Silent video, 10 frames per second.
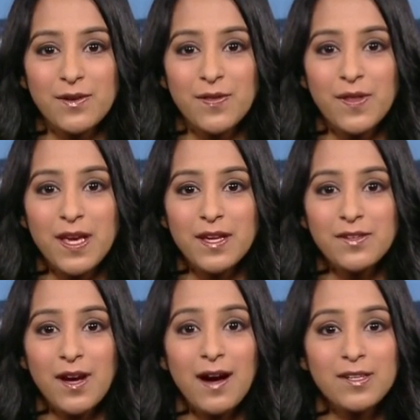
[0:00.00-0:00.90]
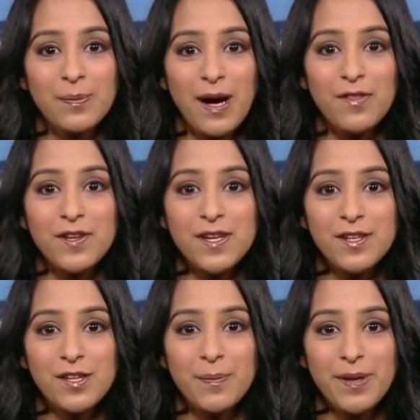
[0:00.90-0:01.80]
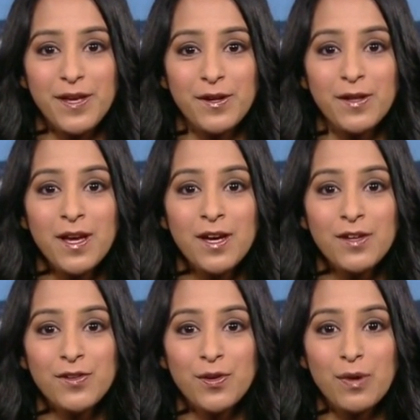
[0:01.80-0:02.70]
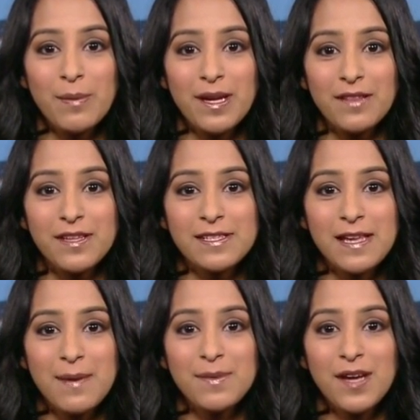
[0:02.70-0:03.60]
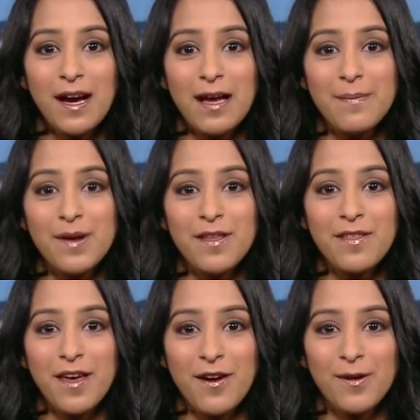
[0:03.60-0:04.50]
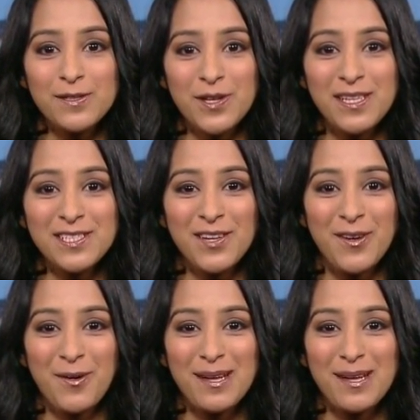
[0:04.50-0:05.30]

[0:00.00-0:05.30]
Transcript: certainly talked about the need to appeal to women. At the same time, they are also considering